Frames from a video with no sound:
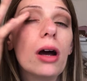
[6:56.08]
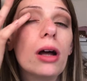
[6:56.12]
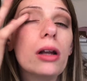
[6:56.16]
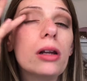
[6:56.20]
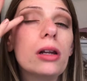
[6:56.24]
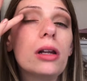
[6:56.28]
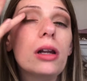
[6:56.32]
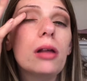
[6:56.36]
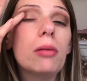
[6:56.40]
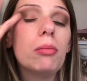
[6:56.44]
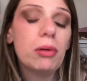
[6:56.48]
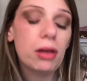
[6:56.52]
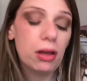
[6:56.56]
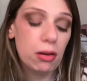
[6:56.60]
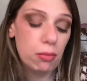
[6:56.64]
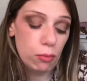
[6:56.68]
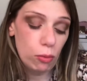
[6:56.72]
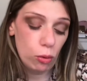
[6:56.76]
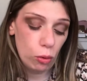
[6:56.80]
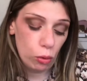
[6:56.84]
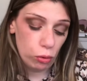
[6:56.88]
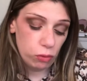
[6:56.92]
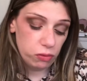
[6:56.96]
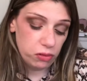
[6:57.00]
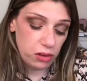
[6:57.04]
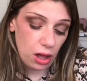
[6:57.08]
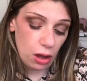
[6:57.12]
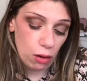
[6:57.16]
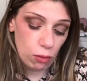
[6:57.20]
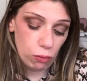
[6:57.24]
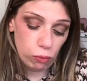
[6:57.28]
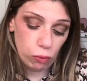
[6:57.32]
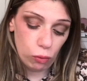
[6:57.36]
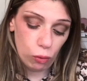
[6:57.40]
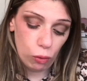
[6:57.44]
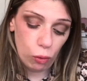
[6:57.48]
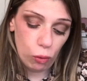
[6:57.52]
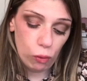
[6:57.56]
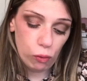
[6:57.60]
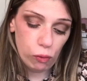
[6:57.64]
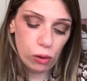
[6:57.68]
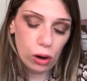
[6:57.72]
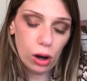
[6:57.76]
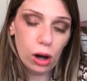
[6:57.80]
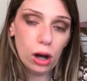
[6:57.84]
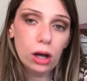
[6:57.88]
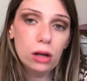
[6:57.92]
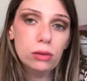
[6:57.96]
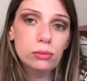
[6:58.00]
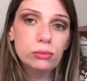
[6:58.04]
and then a bit more of that
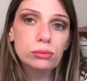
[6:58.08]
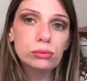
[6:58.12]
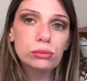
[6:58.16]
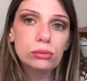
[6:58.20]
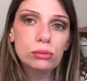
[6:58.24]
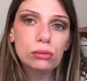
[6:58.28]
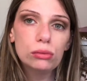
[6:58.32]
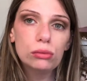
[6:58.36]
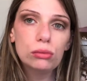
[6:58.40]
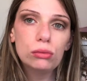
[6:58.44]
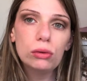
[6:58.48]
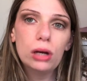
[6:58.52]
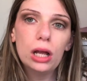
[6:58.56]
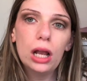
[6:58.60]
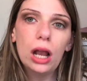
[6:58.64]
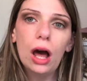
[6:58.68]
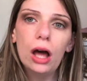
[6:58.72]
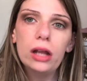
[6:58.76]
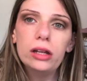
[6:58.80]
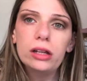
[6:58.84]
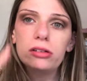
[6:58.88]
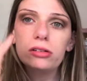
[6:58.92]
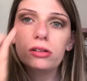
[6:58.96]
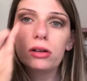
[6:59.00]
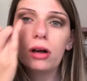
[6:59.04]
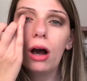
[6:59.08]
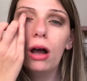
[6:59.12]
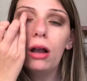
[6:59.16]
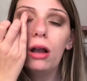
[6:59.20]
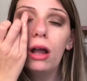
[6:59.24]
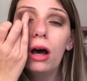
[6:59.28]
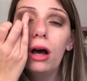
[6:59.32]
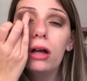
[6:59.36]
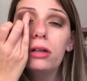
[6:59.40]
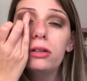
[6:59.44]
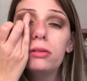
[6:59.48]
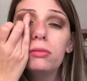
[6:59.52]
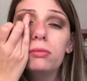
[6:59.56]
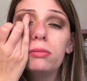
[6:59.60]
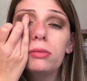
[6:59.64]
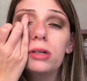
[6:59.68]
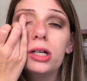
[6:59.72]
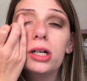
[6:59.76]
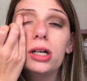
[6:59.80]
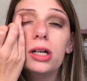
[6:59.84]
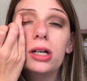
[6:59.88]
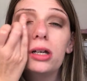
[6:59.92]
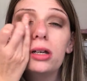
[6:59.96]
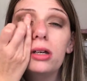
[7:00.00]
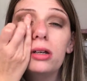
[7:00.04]
Aurora. We like this colour, don't
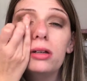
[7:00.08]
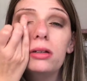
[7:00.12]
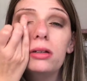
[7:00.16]
we?